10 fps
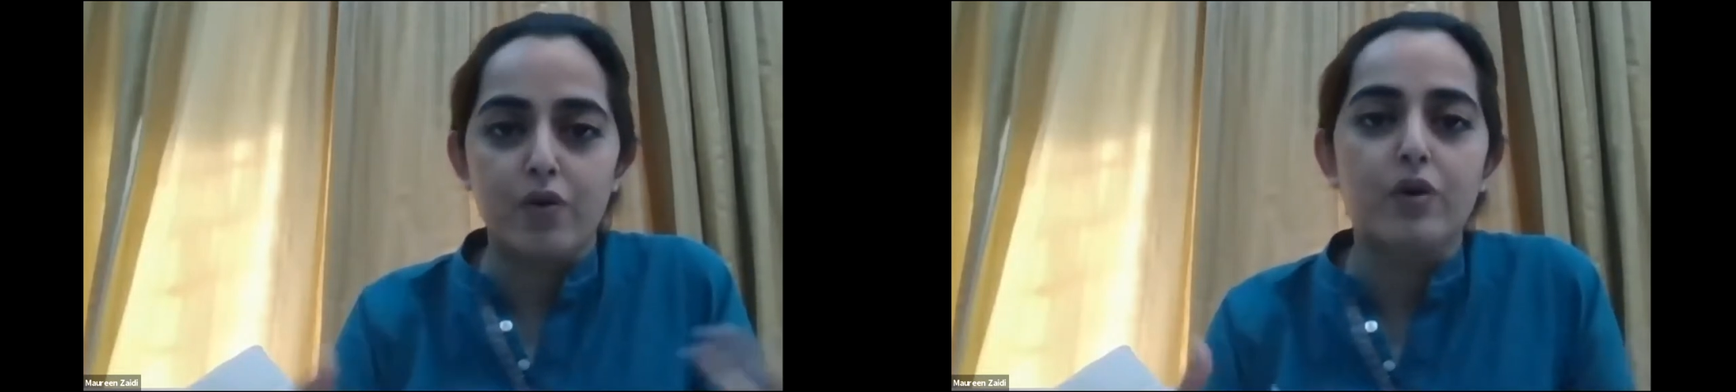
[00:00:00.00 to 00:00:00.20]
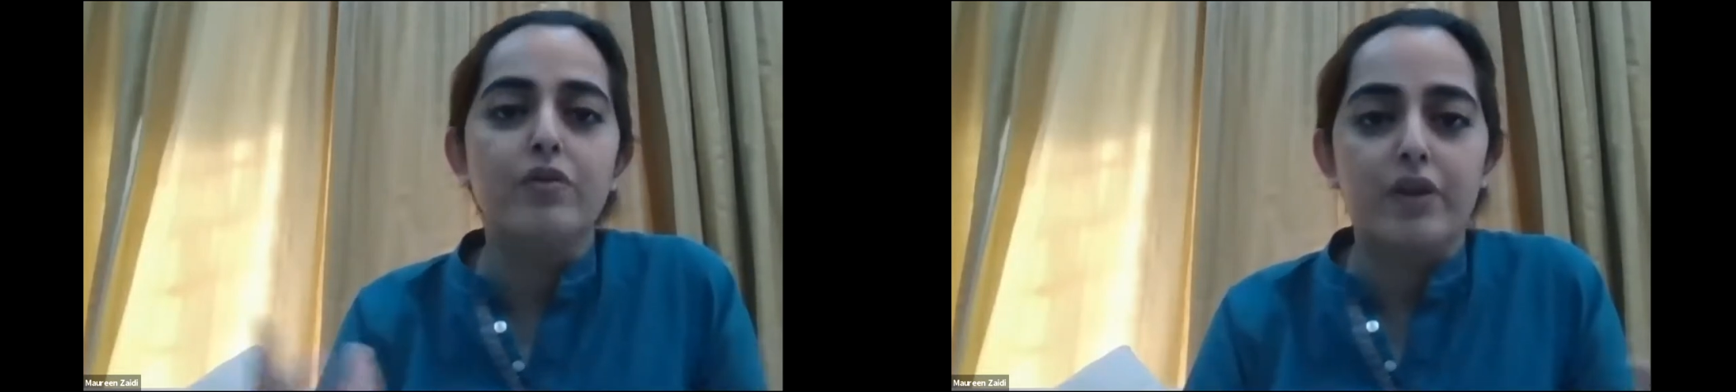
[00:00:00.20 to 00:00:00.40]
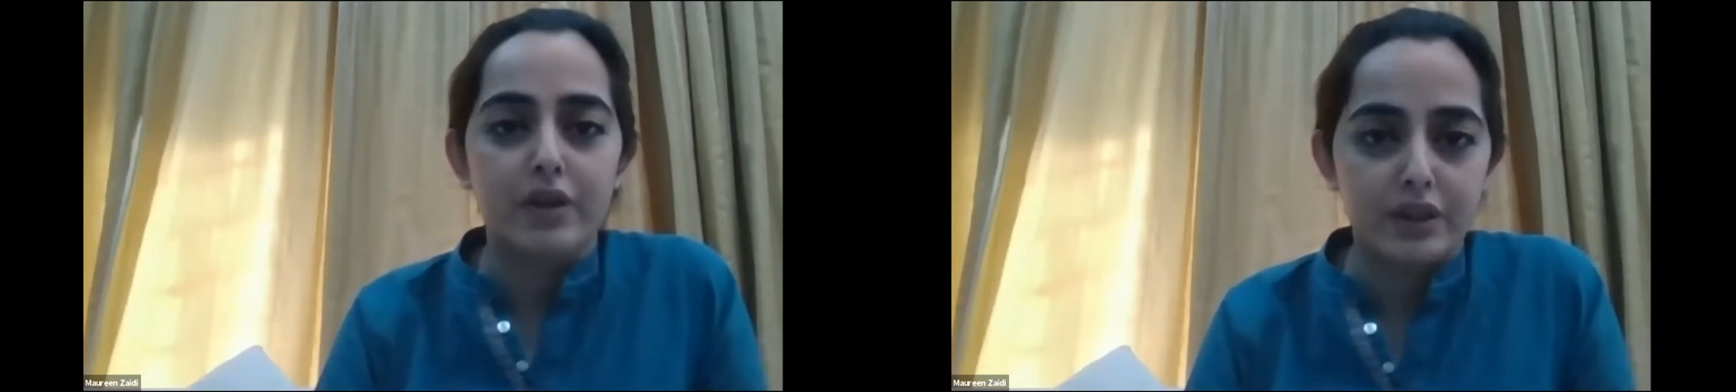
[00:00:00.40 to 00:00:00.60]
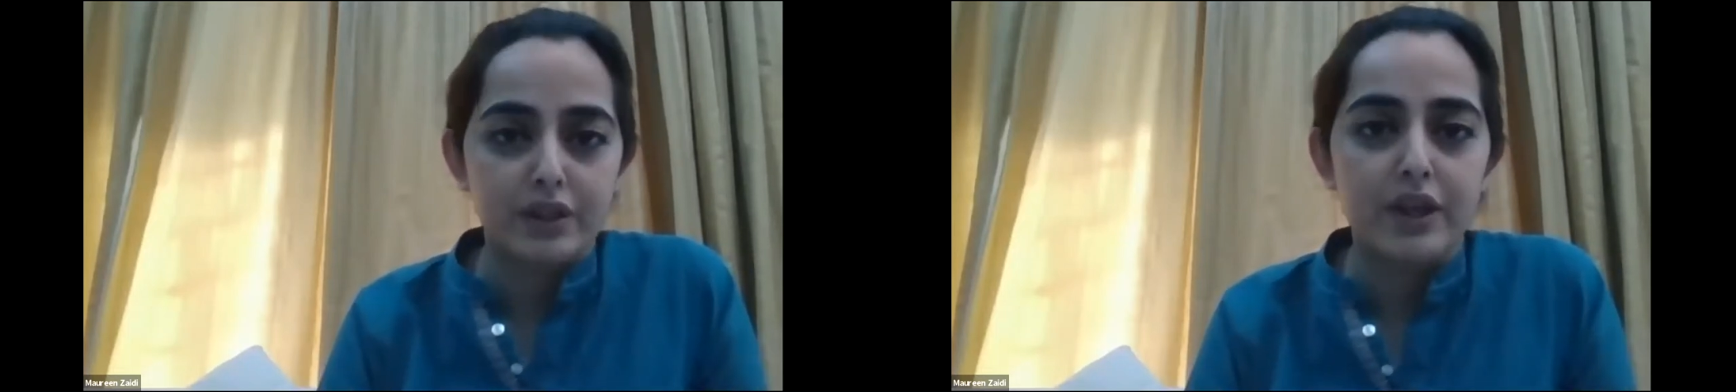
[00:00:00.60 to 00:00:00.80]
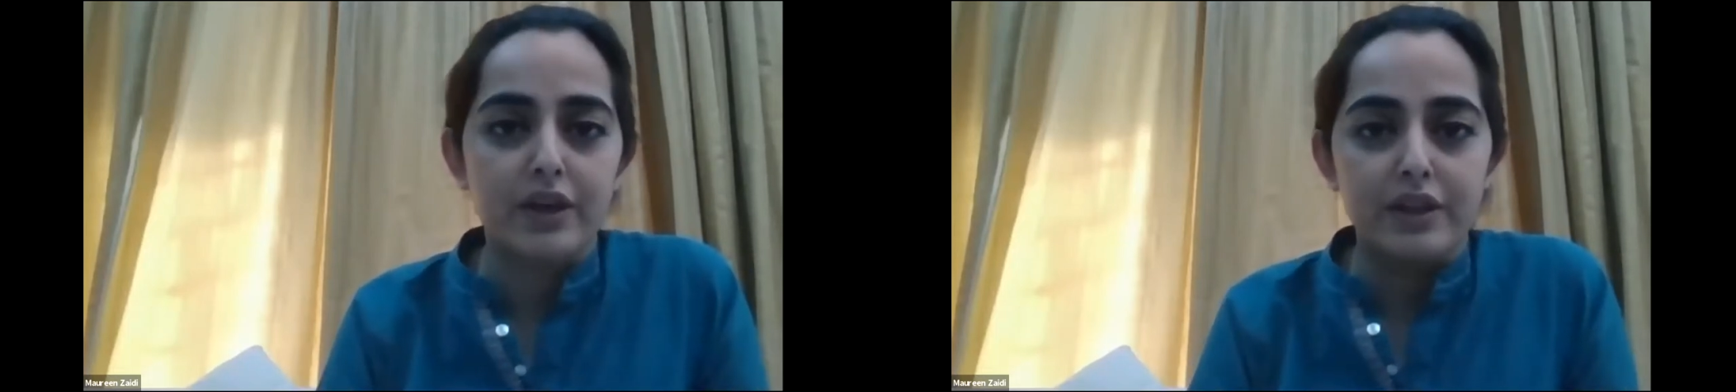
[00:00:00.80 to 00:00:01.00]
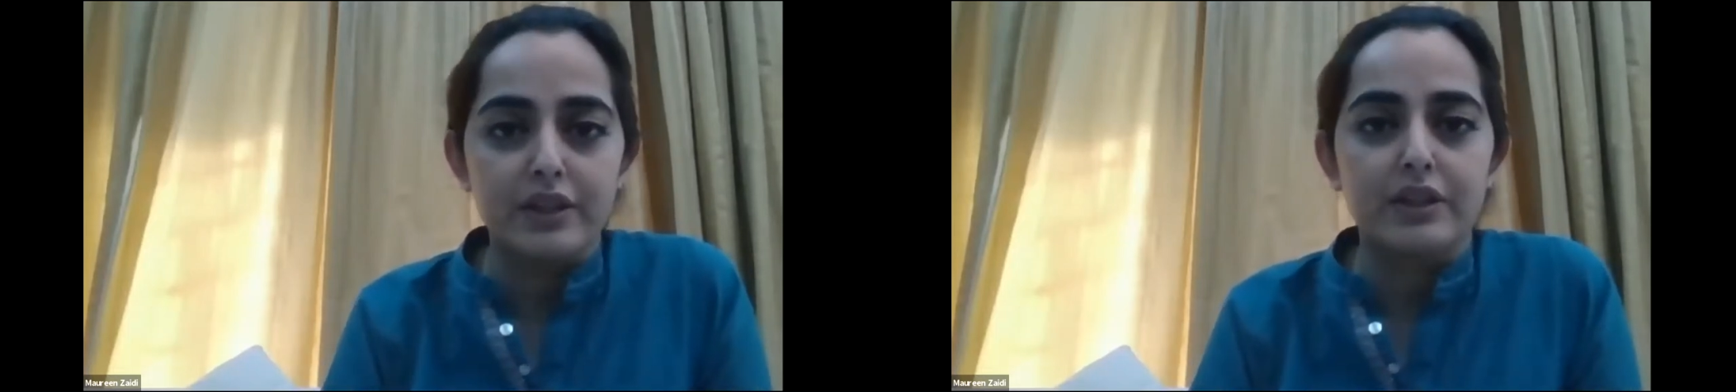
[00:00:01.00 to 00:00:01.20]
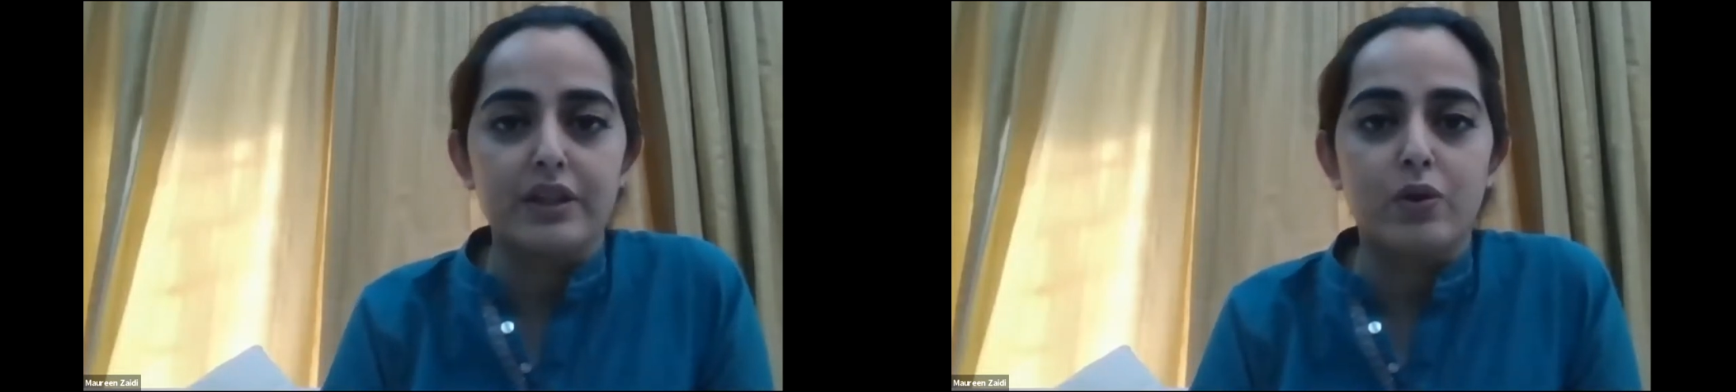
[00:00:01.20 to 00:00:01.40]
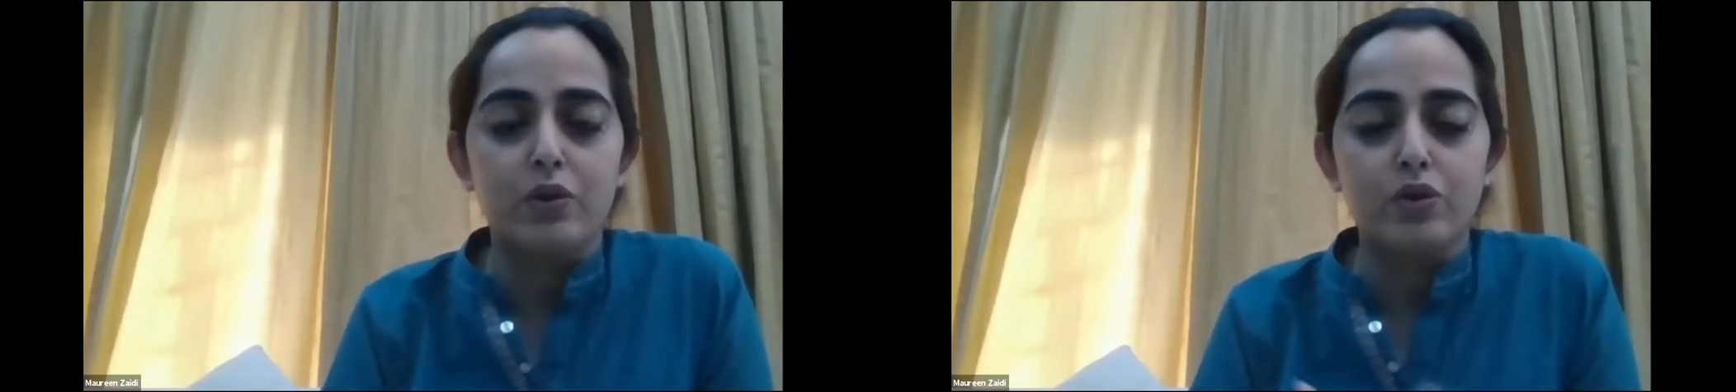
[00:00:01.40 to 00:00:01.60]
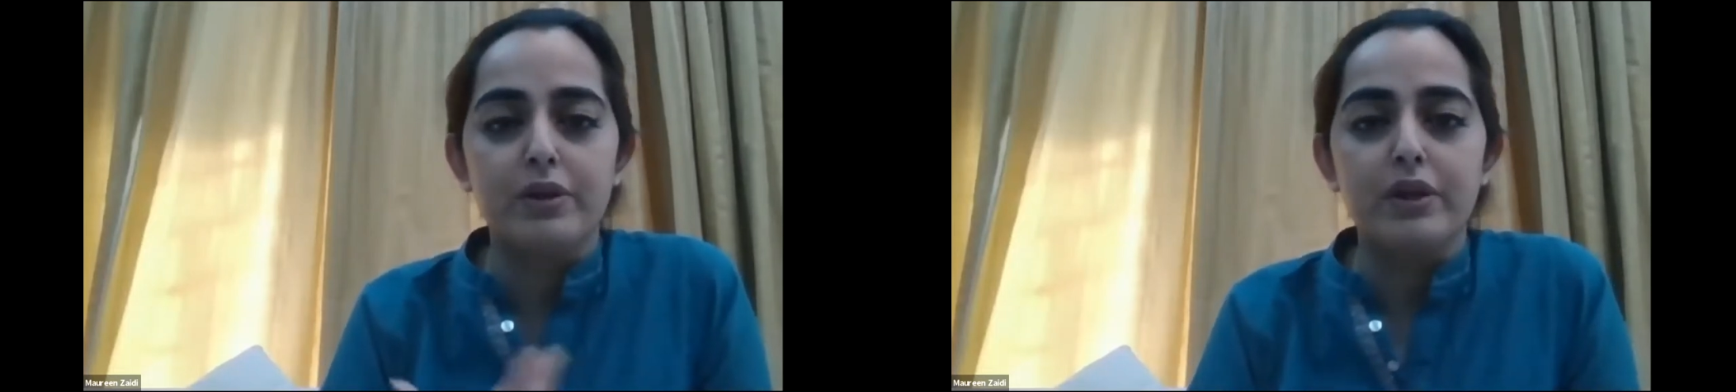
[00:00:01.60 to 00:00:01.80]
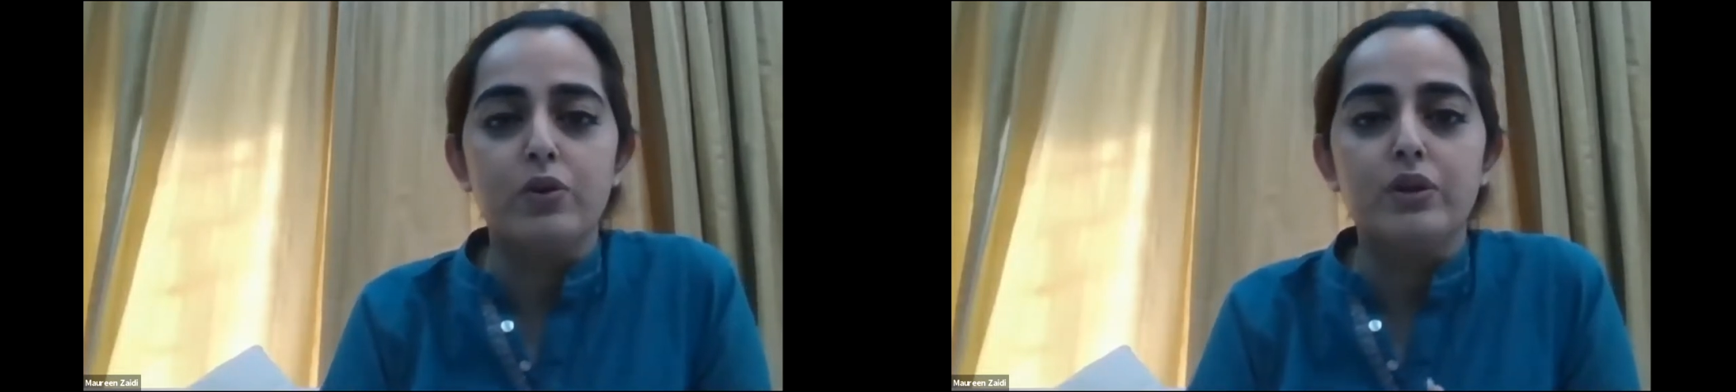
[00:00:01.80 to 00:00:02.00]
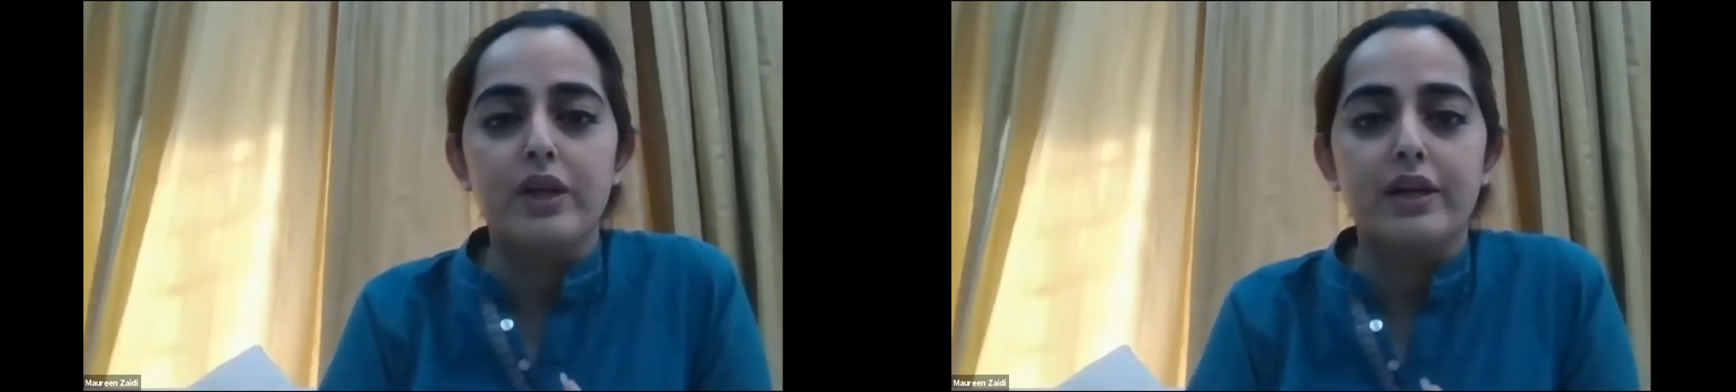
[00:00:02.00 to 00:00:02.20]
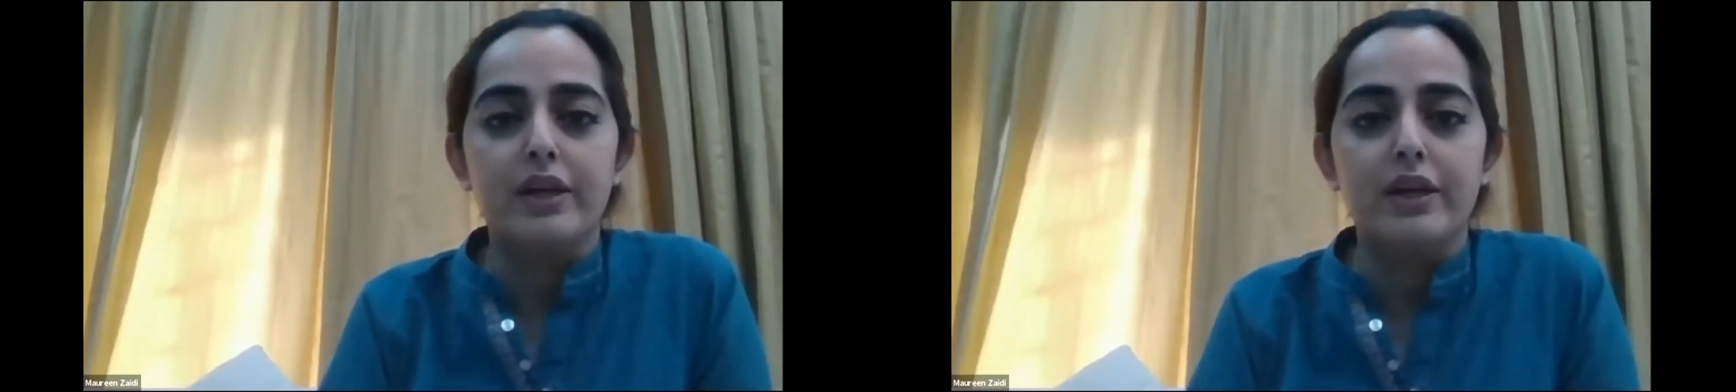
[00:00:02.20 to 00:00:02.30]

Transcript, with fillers: fall in various areas it can also be looked at